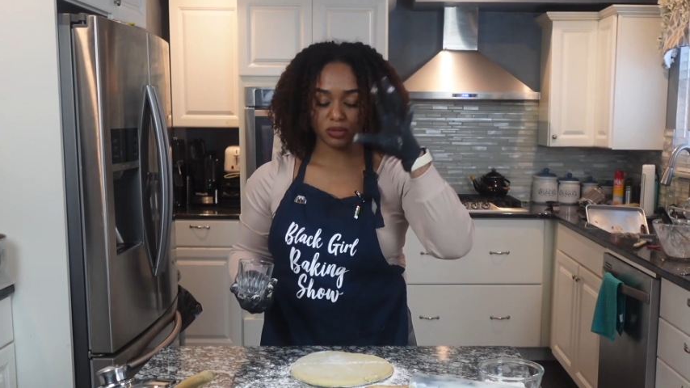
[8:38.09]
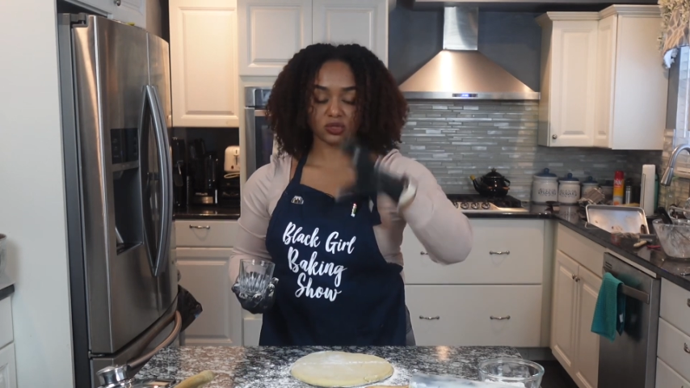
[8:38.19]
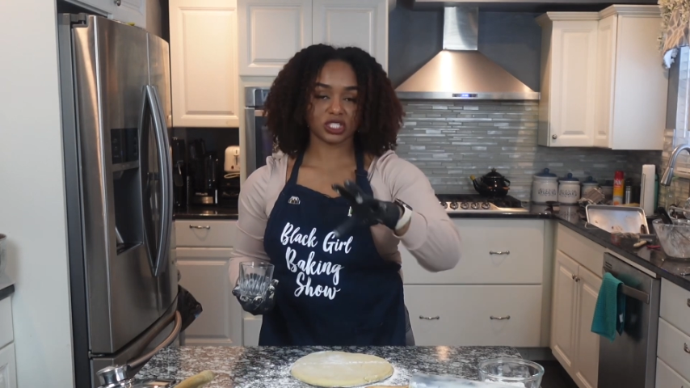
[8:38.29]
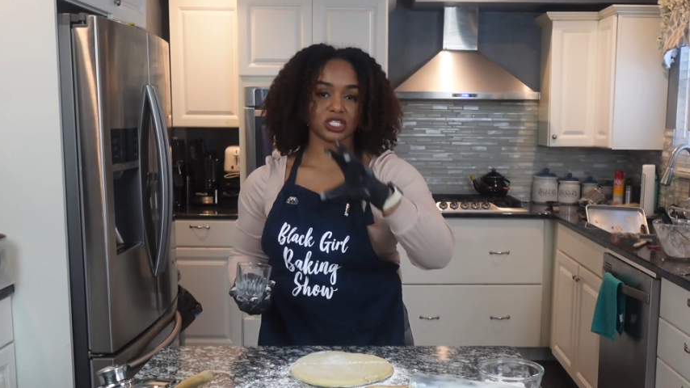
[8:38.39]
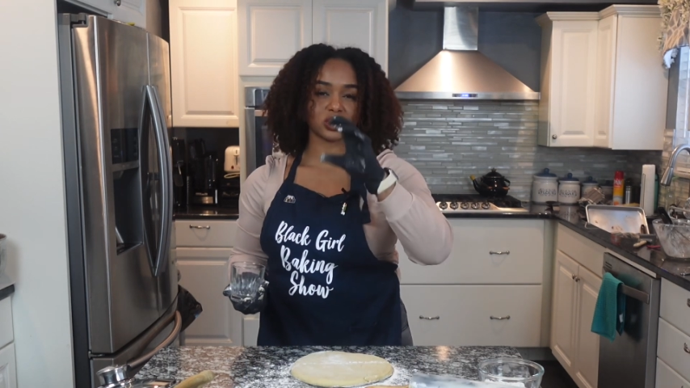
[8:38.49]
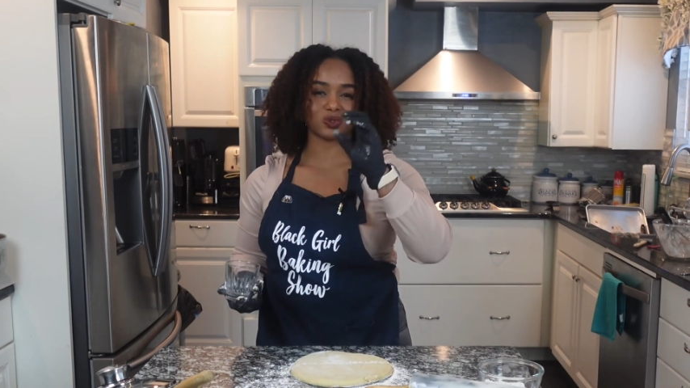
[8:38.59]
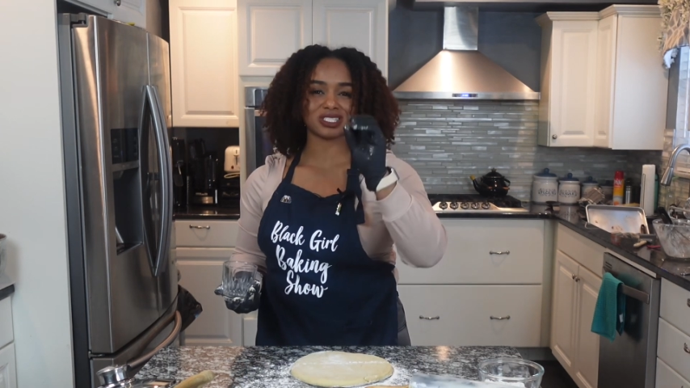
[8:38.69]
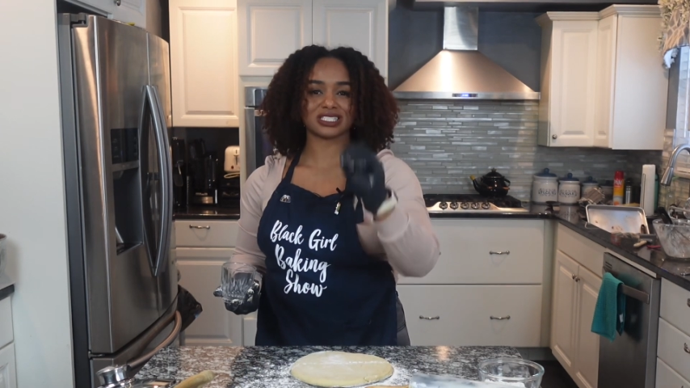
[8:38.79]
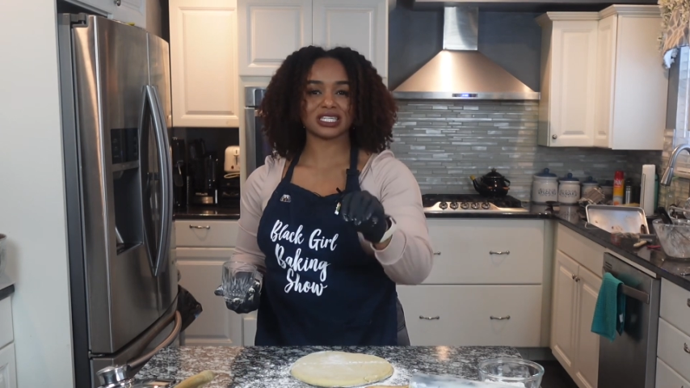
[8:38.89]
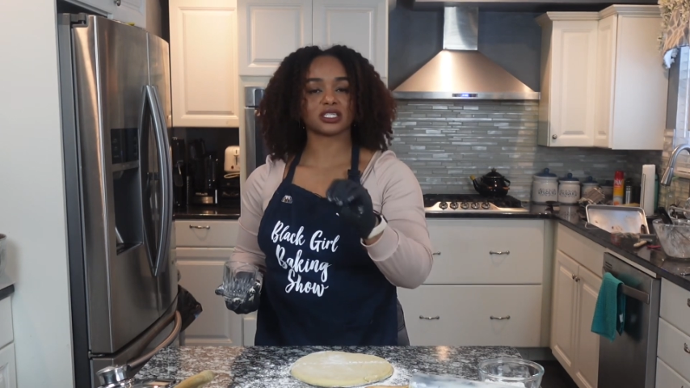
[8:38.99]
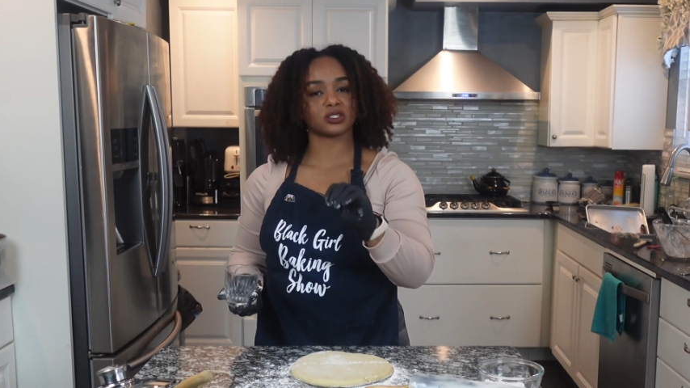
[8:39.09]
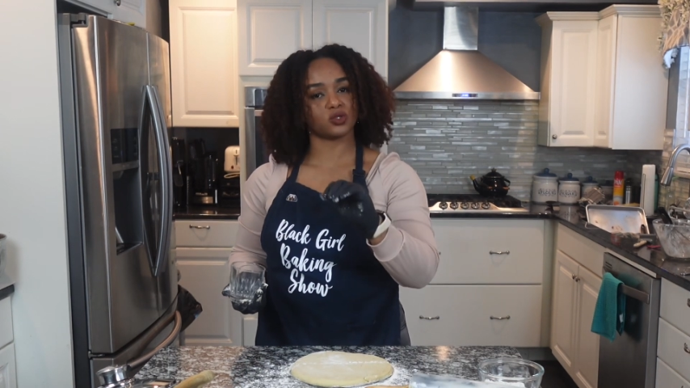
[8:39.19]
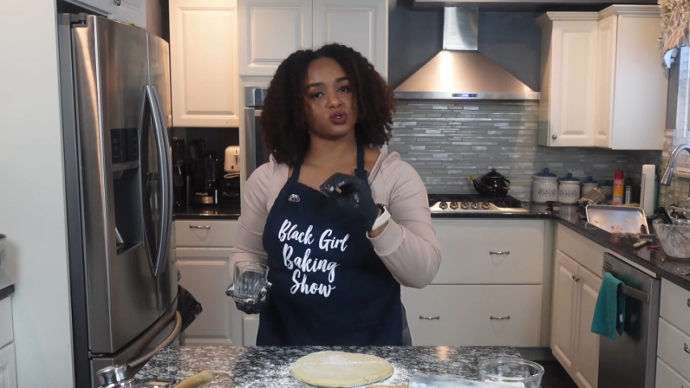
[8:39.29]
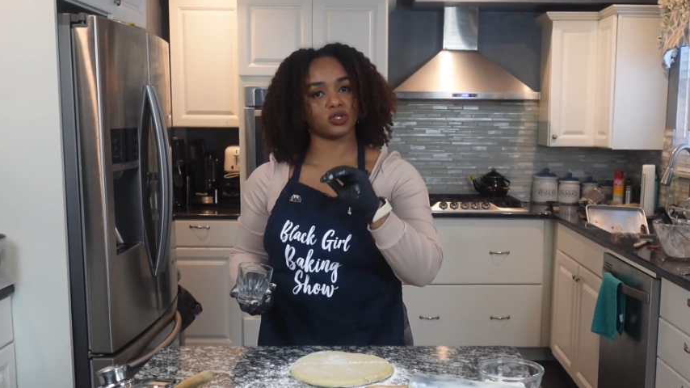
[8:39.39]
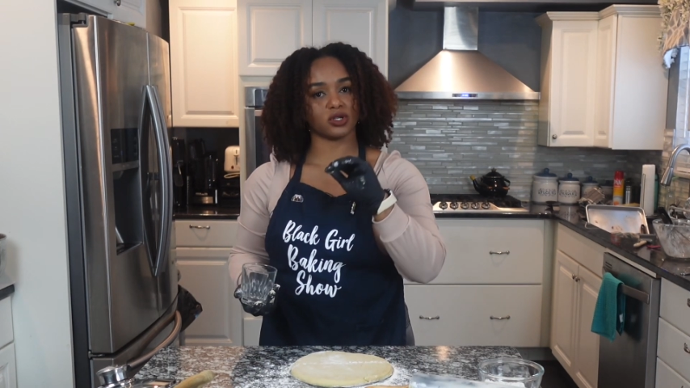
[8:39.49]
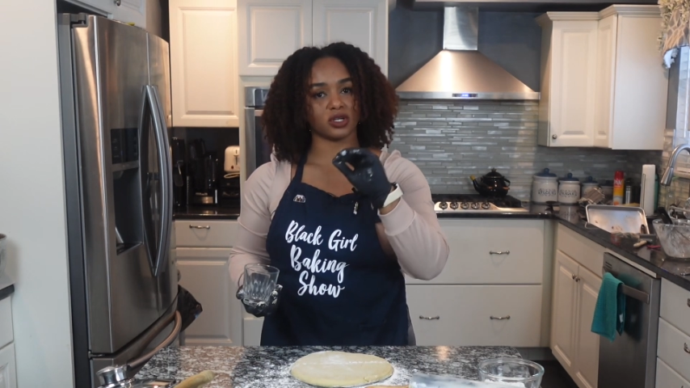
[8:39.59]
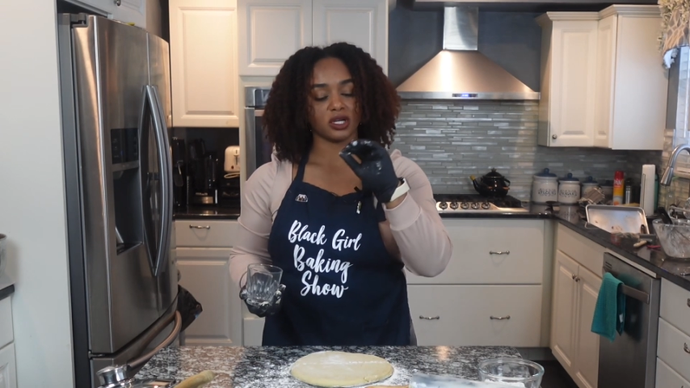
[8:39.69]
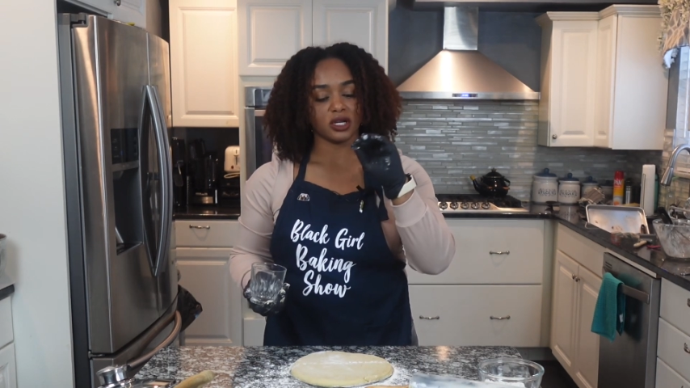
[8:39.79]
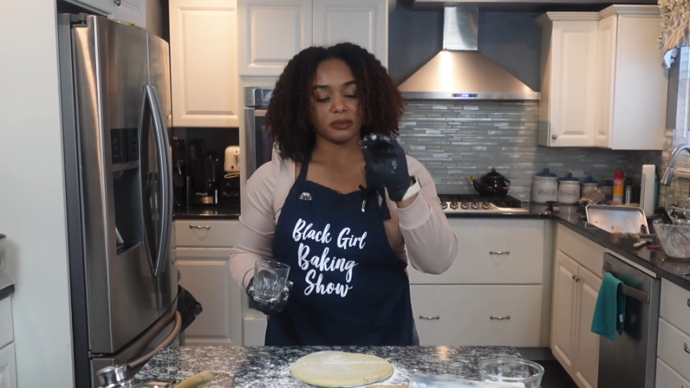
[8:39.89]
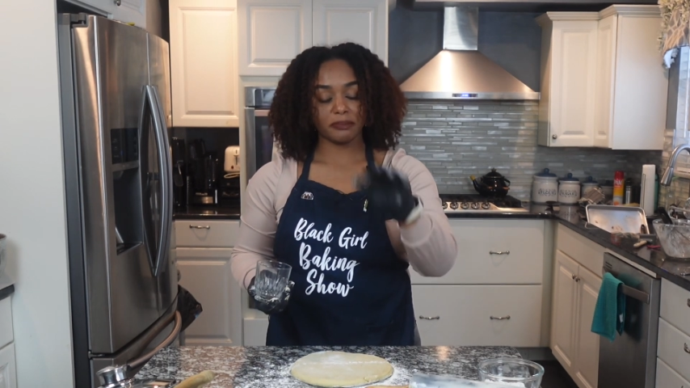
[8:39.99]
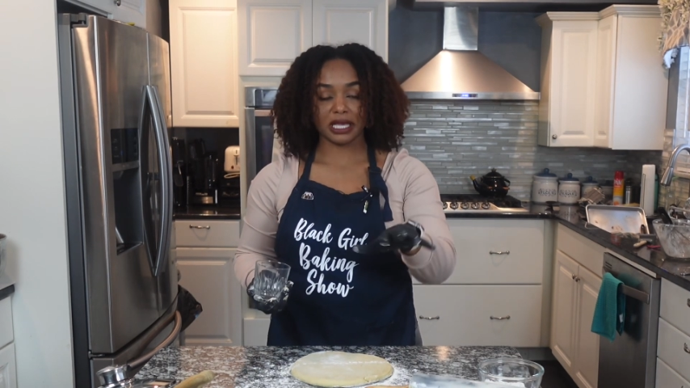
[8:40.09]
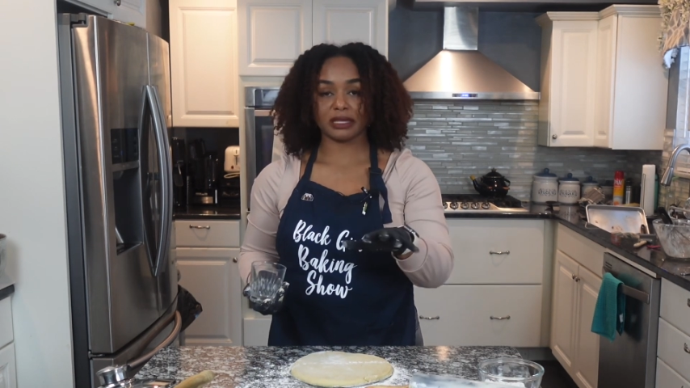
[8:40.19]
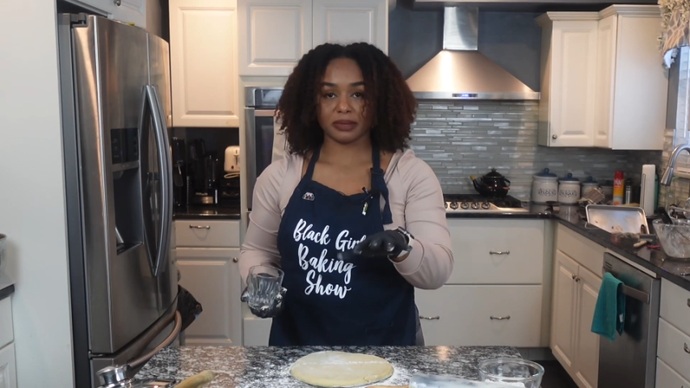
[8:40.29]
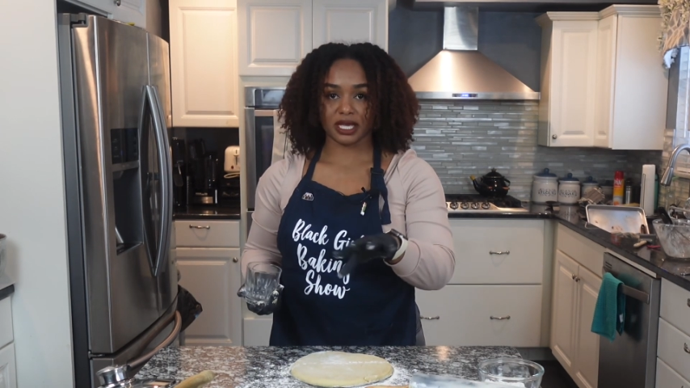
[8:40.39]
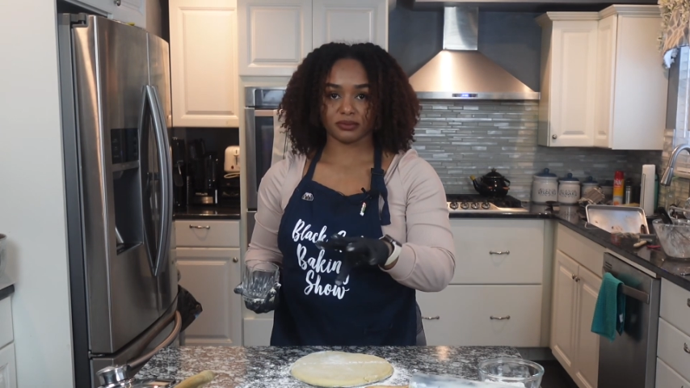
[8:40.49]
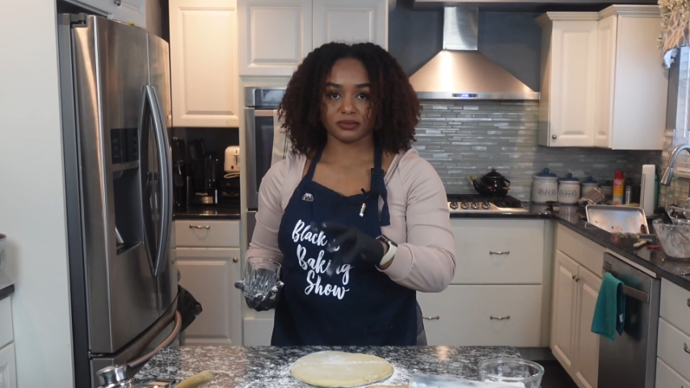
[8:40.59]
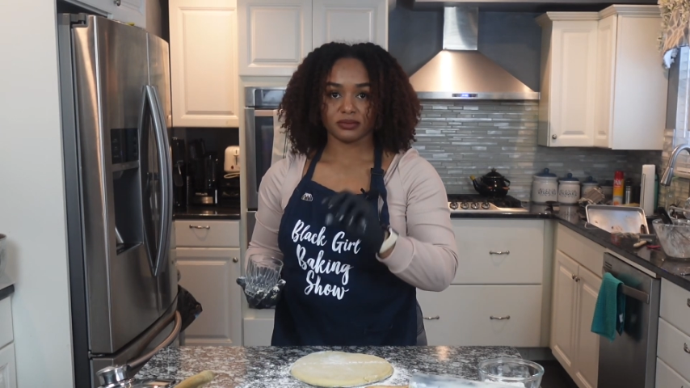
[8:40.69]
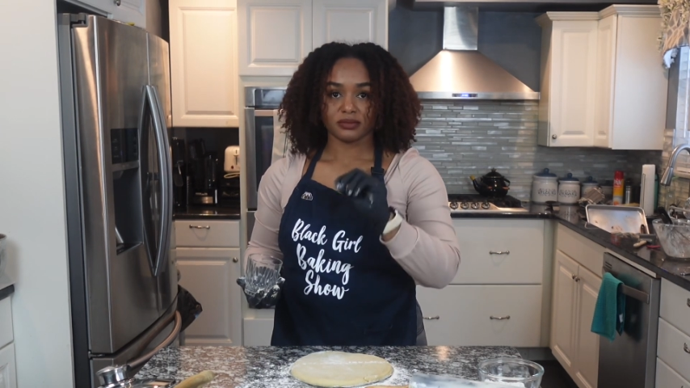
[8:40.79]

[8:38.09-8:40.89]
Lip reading: PAÇZKIs don't stick to your baking pan.